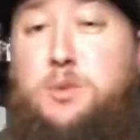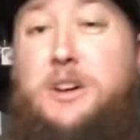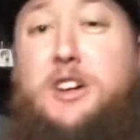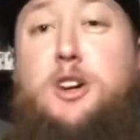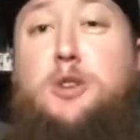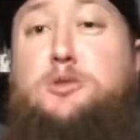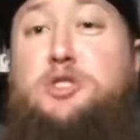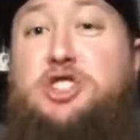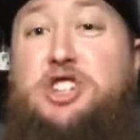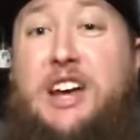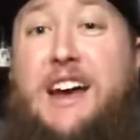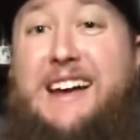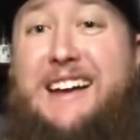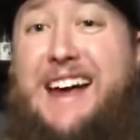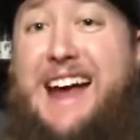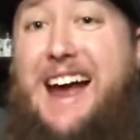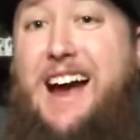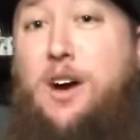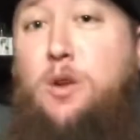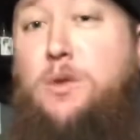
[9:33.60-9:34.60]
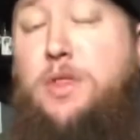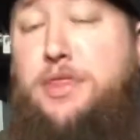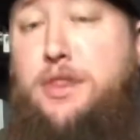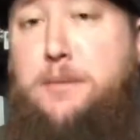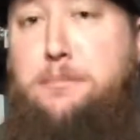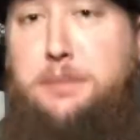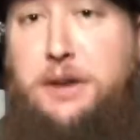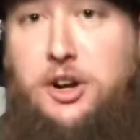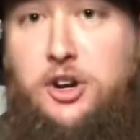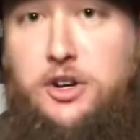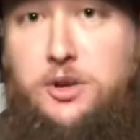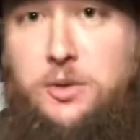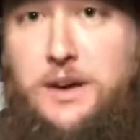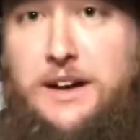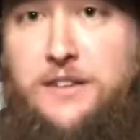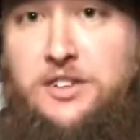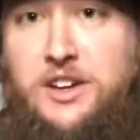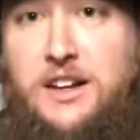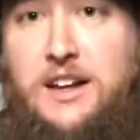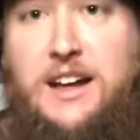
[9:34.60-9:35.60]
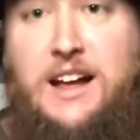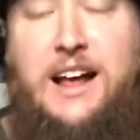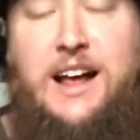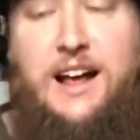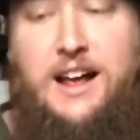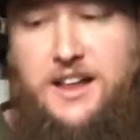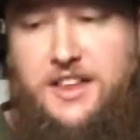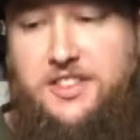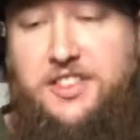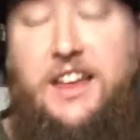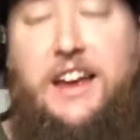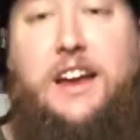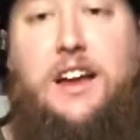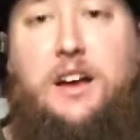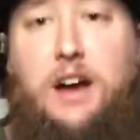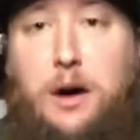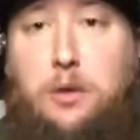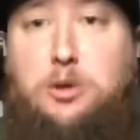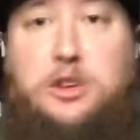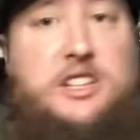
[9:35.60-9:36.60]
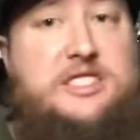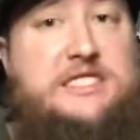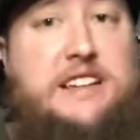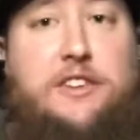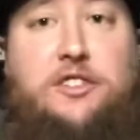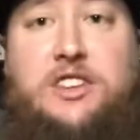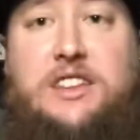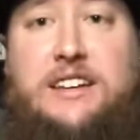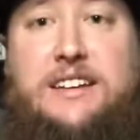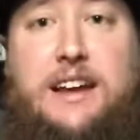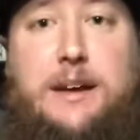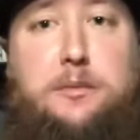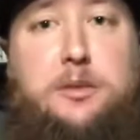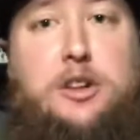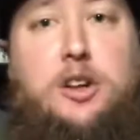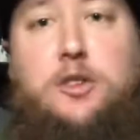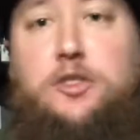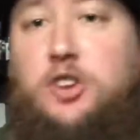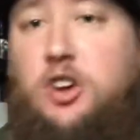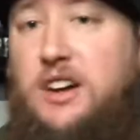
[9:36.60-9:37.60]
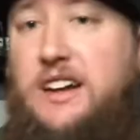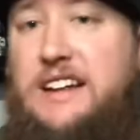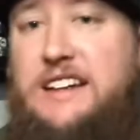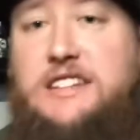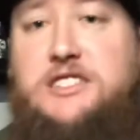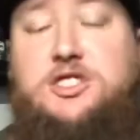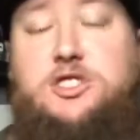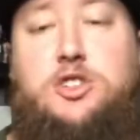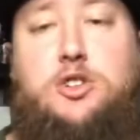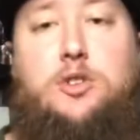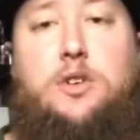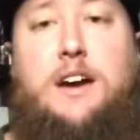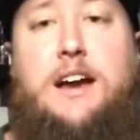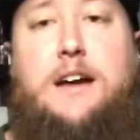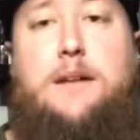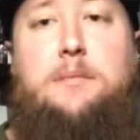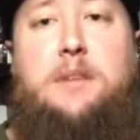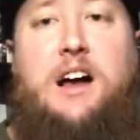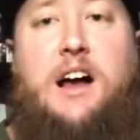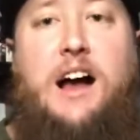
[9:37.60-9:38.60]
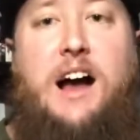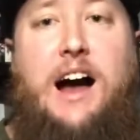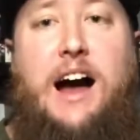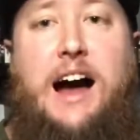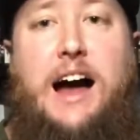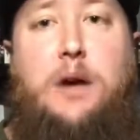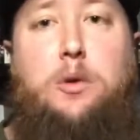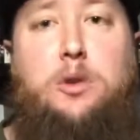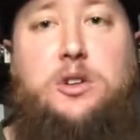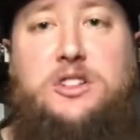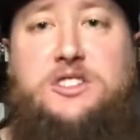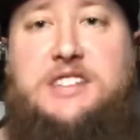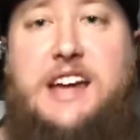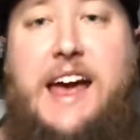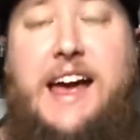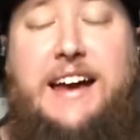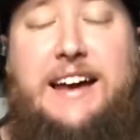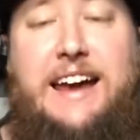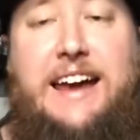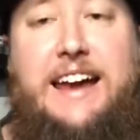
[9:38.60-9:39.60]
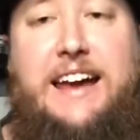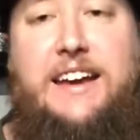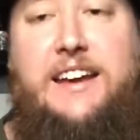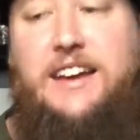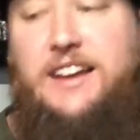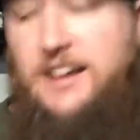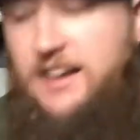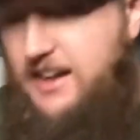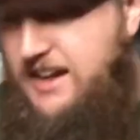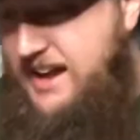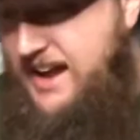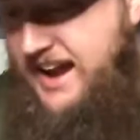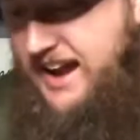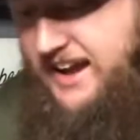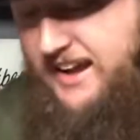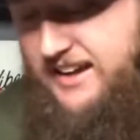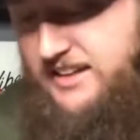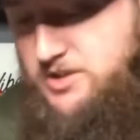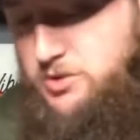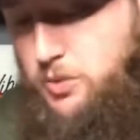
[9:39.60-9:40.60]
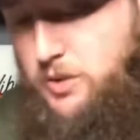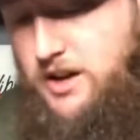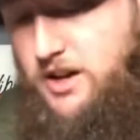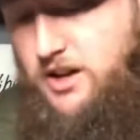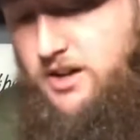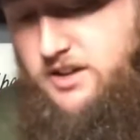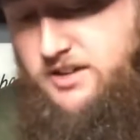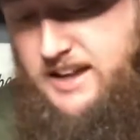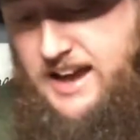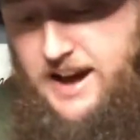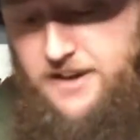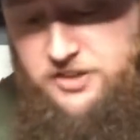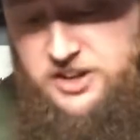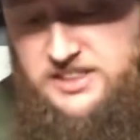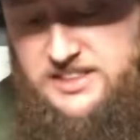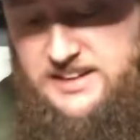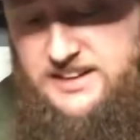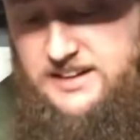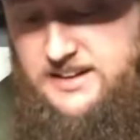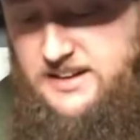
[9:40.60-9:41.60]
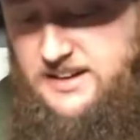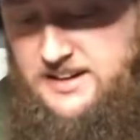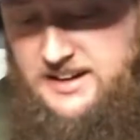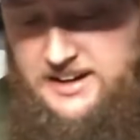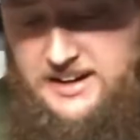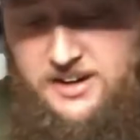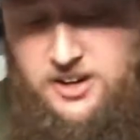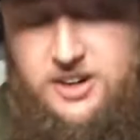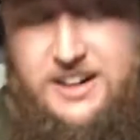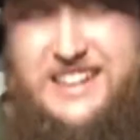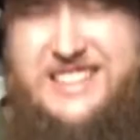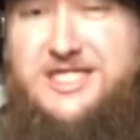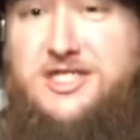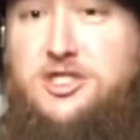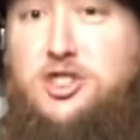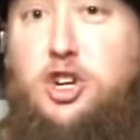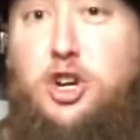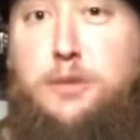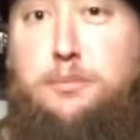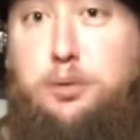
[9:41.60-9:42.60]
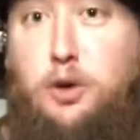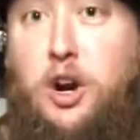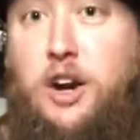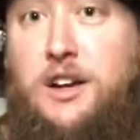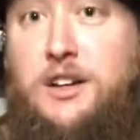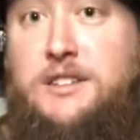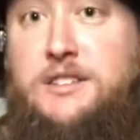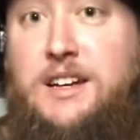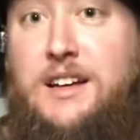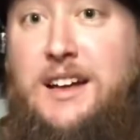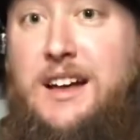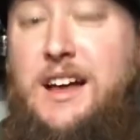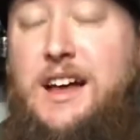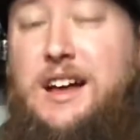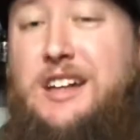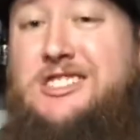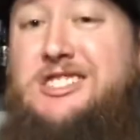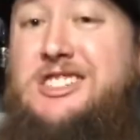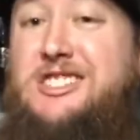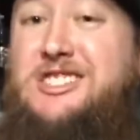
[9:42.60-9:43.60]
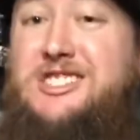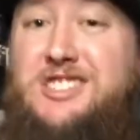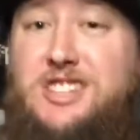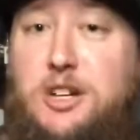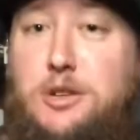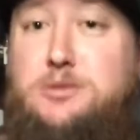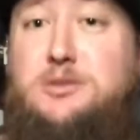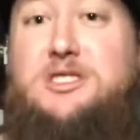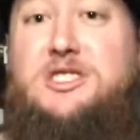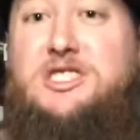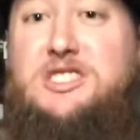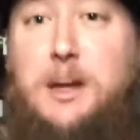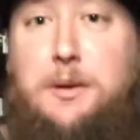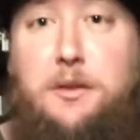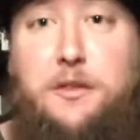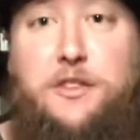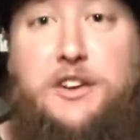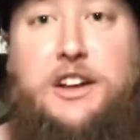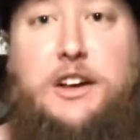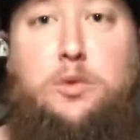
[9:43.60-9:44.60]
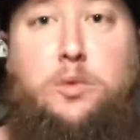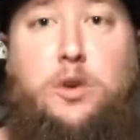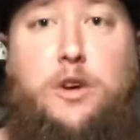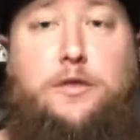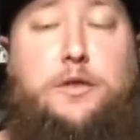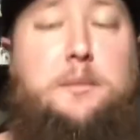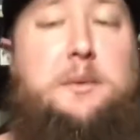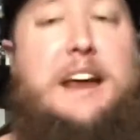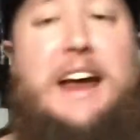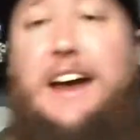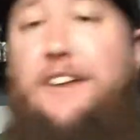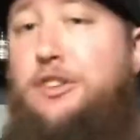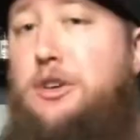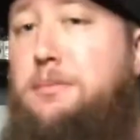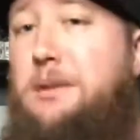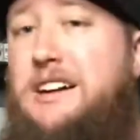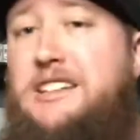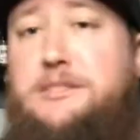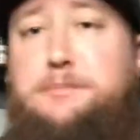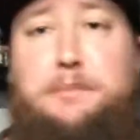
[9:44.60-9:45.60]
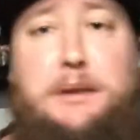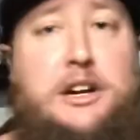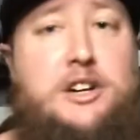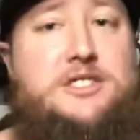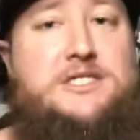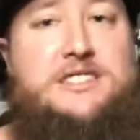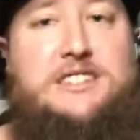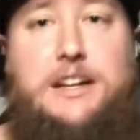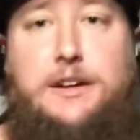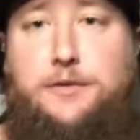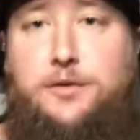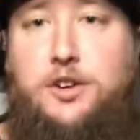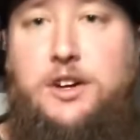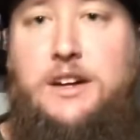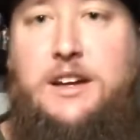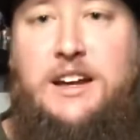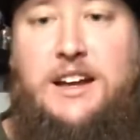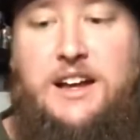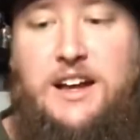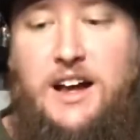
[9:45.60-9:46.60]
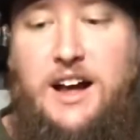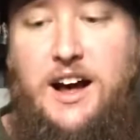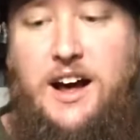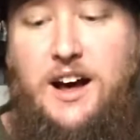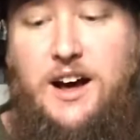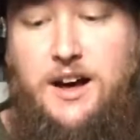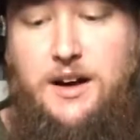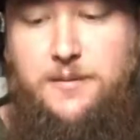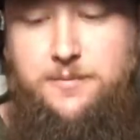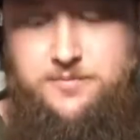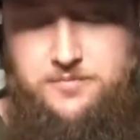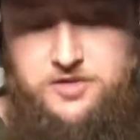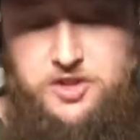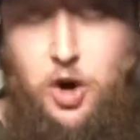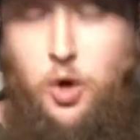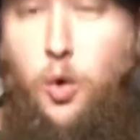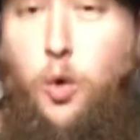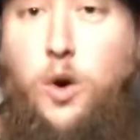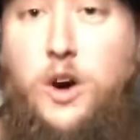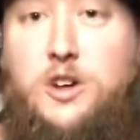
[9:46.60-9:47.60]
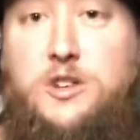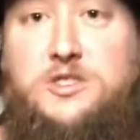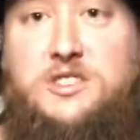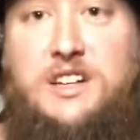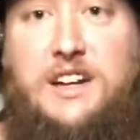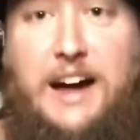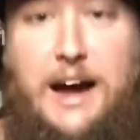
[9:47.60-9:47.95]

to go check out the Bearded Raven, I will list everything down below. They're on Instagram. I will tag Andy, and as well, everything here is good product. Just, you know, some of it didn't work for me. Everybody's beard's different. The oils, I